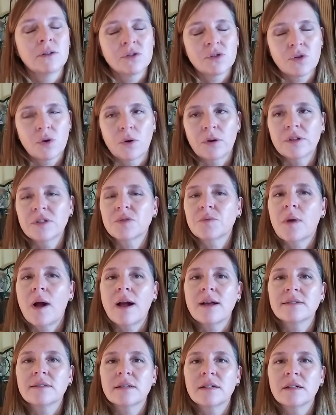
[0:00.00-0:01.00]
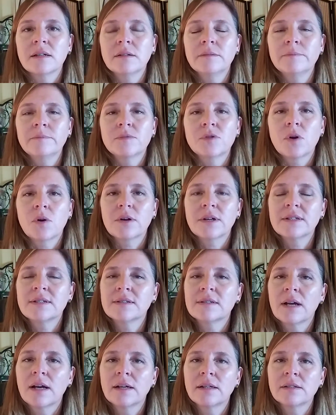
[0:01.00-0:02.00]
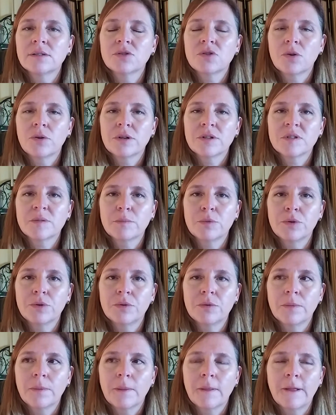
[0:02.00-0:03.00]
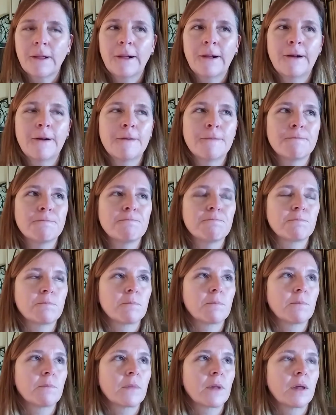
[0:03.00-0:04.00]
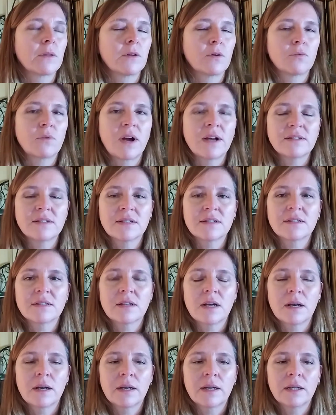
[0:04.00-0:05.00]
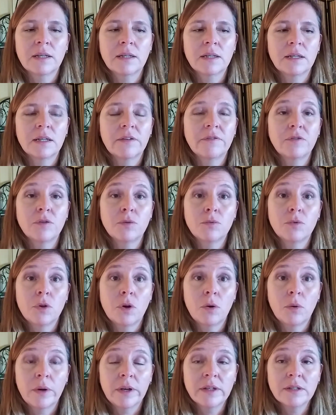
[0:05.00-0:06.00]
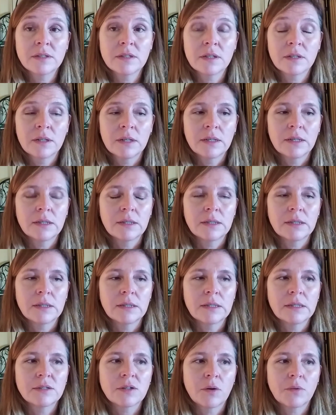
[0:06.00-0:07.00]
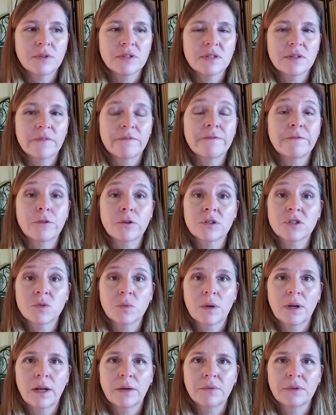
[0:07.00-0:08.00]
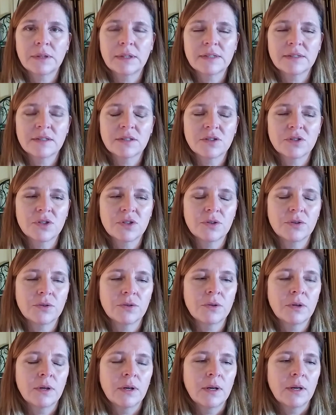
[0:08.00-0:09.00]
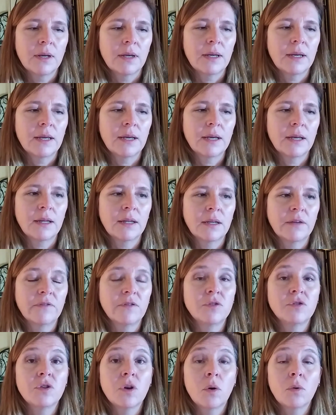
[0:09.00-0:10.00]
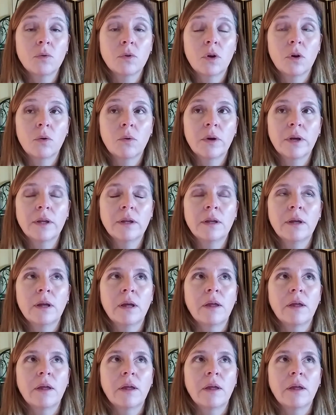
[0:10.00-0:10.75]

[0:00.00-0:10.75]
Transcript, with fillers: Taurus rising, Taurus sun, Taurus moon. Um the rising sign, if you know it, is always the first one I would listen to. And if you don't know it,